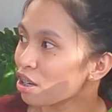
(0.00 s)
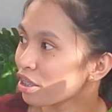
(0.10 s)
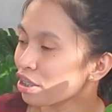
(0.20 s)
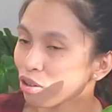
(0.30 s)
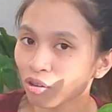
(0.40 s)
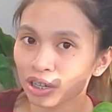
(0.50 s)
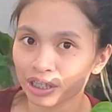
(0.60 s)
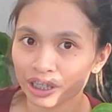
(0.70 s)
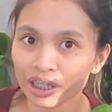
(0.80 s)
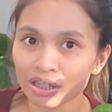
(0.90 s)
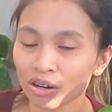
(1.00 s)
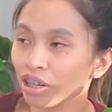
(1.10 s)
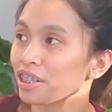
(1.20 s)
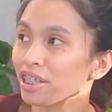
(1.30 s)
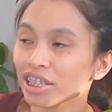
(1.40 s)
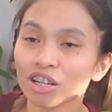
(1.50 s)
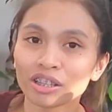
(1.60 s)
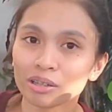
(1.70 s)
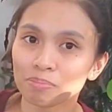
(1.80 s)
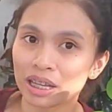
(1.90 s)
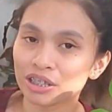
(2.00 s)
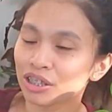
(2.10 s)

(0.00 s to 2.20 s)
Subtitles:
on the corner or sitting on the plant